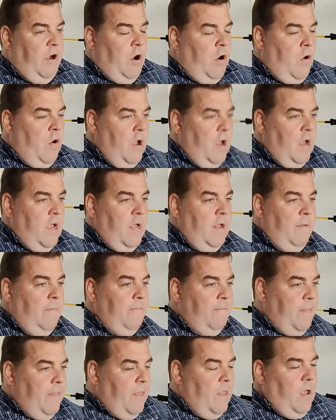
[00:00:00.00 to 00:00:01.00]
go
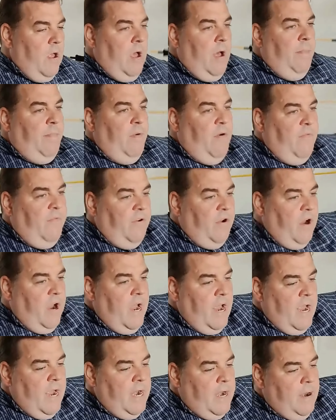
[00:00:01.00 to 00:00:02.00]
up over your
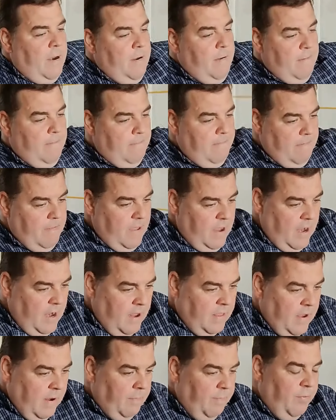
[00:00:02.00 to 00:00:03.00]
head
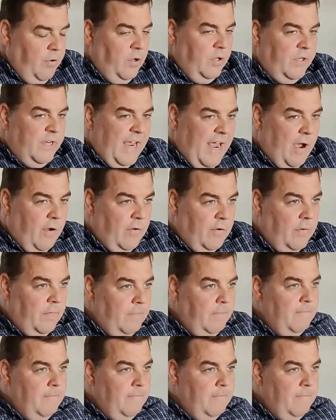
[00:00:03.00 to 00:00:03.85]
and then pull down.